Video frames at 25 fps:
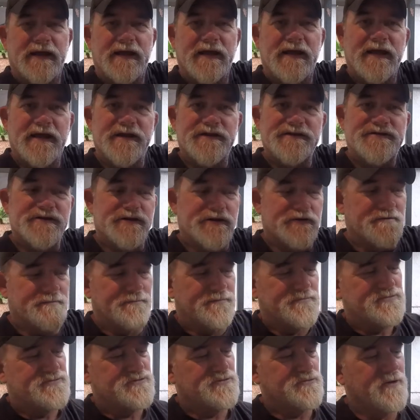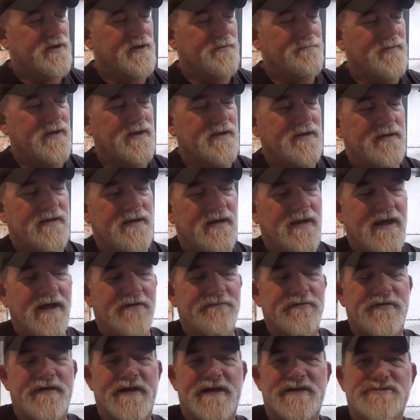into your trim, and
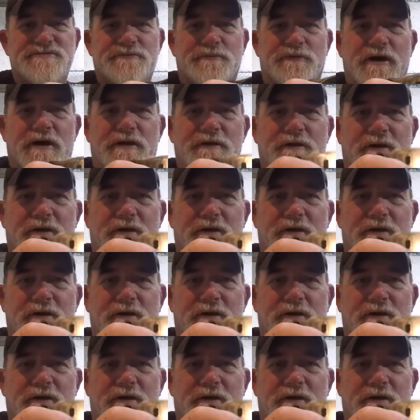everything's run